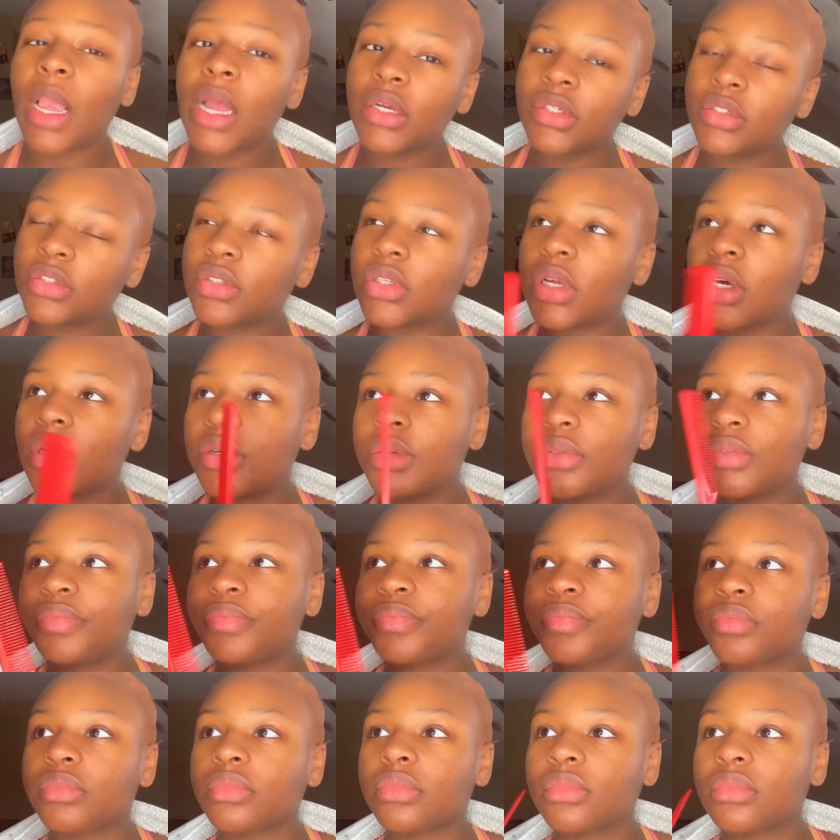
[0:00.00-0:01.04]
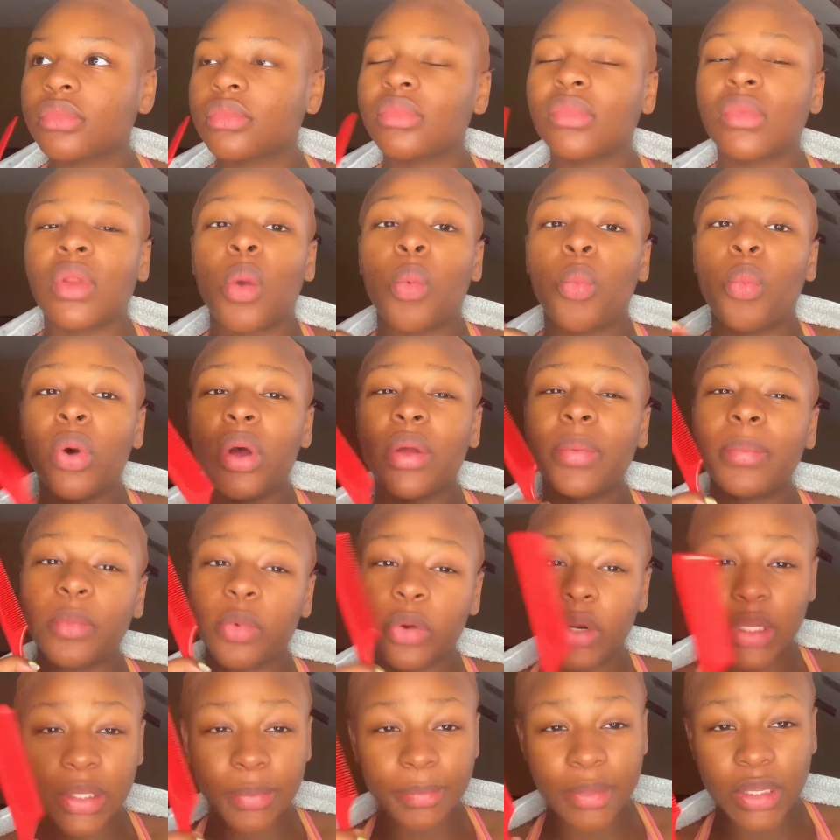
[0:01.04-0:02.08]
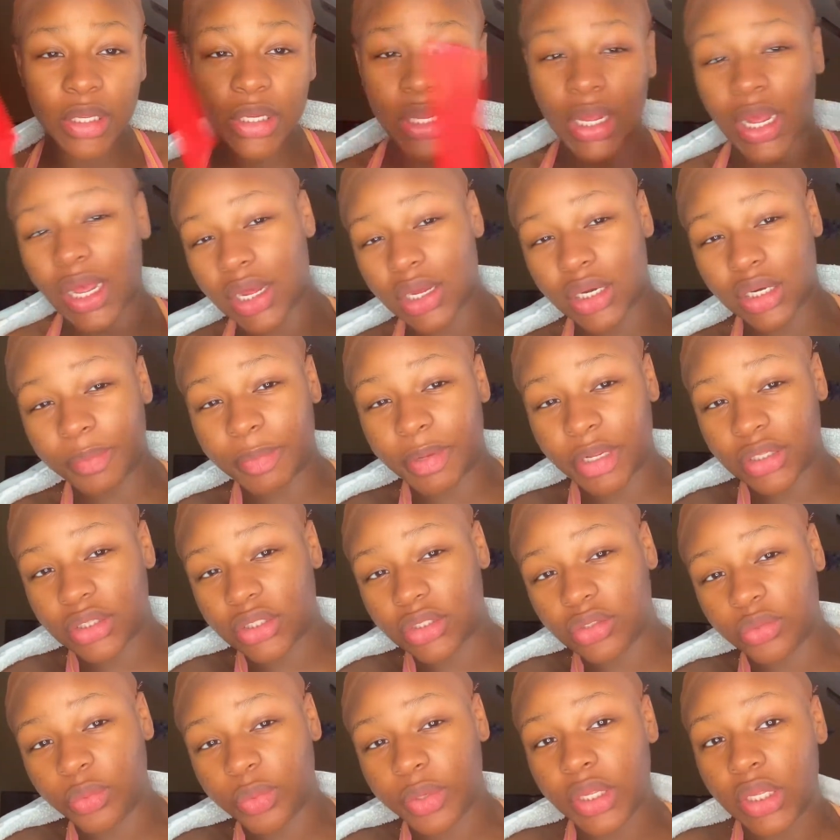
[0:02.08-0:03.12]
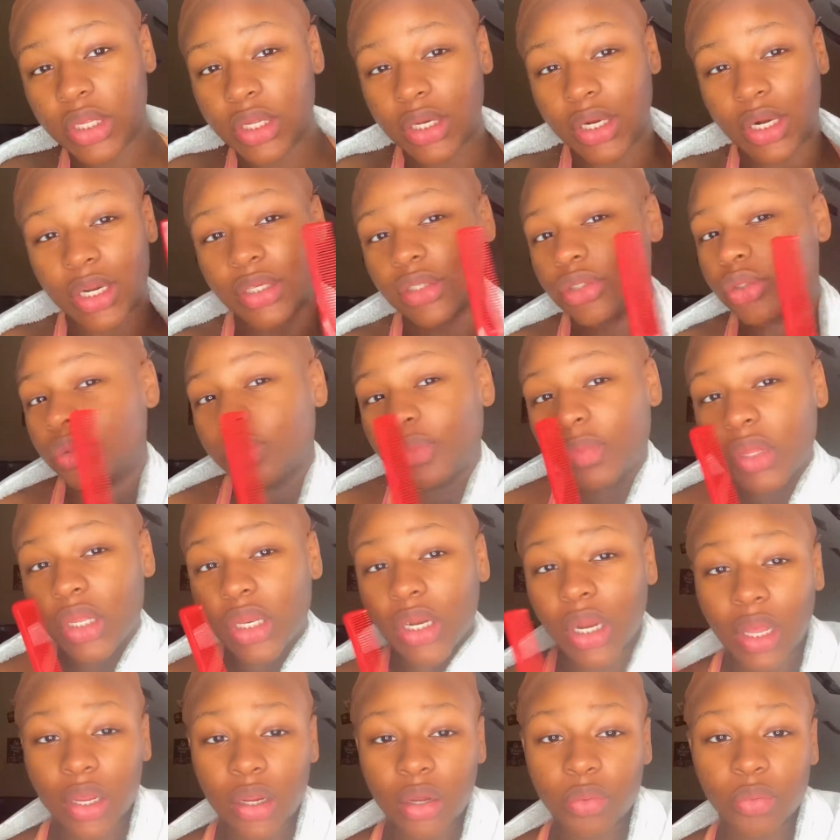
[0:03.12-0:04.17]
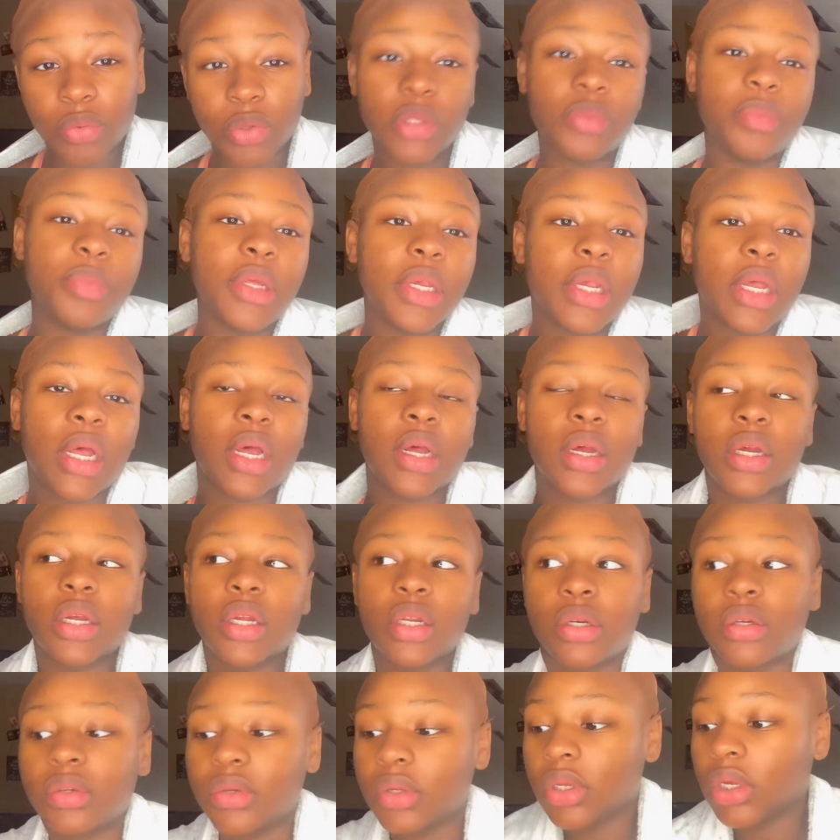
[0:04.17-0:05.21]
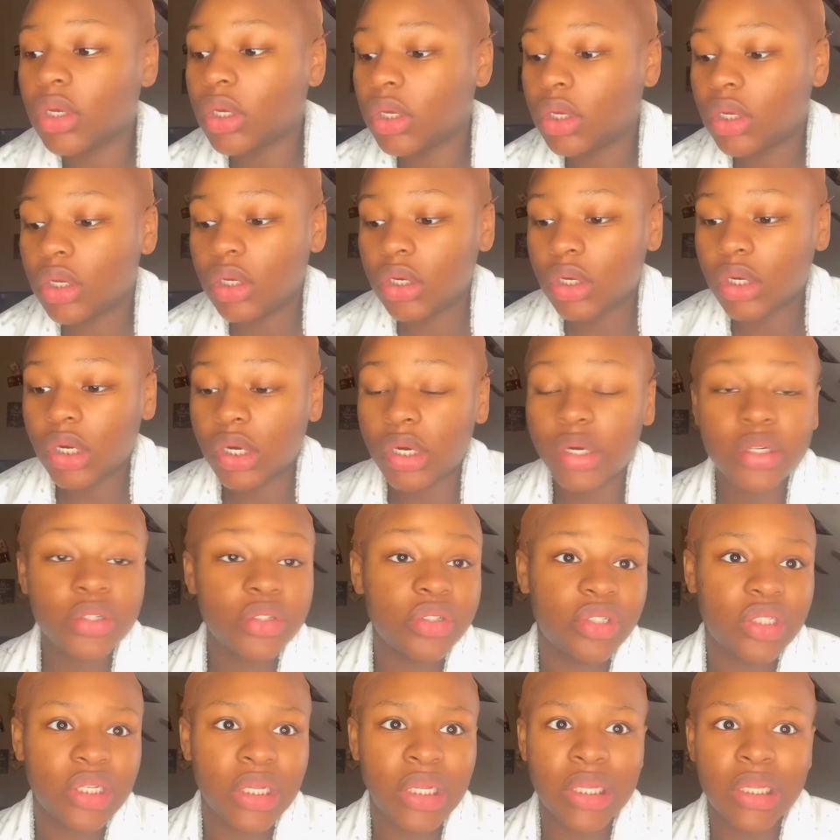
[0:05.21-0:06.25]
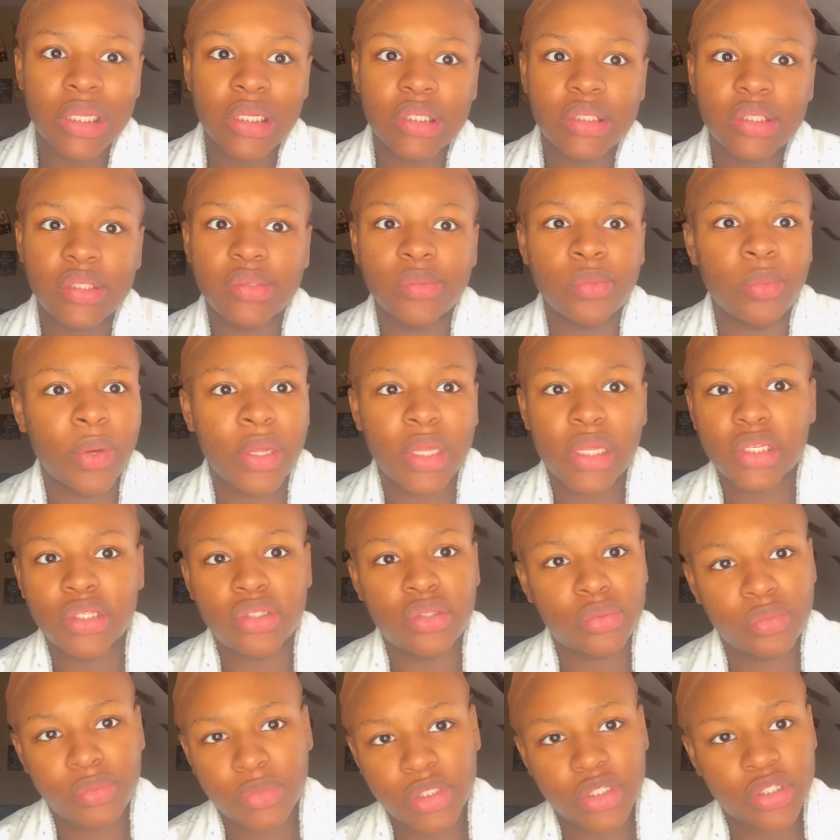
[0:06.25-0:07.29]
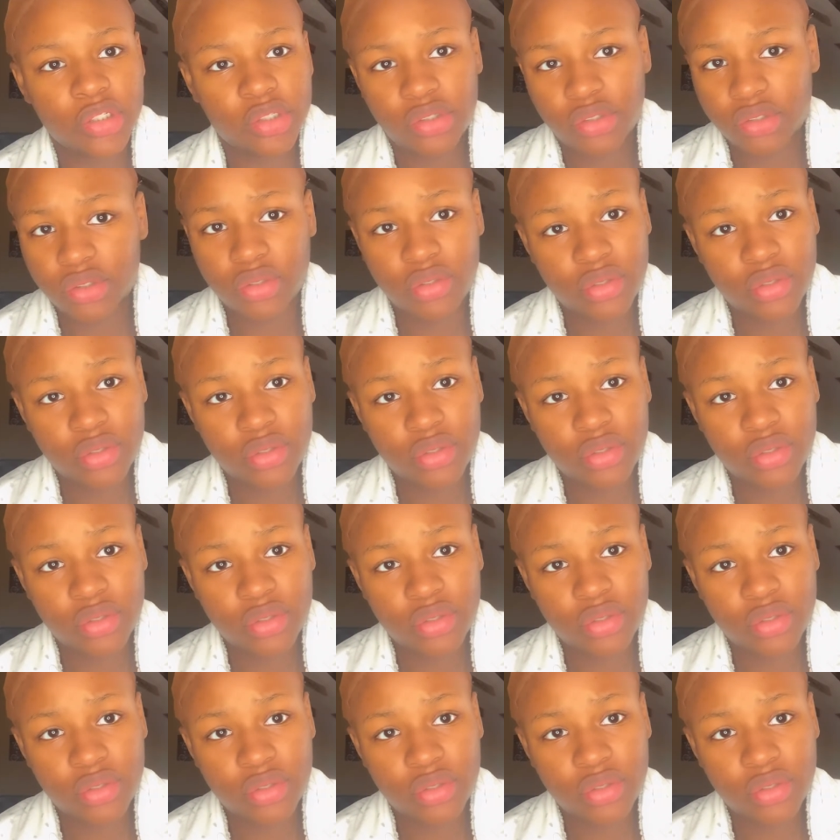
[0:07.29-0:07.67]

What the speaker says: So one really big con about this wig, and I do mean like a really big con, her sheds way too much.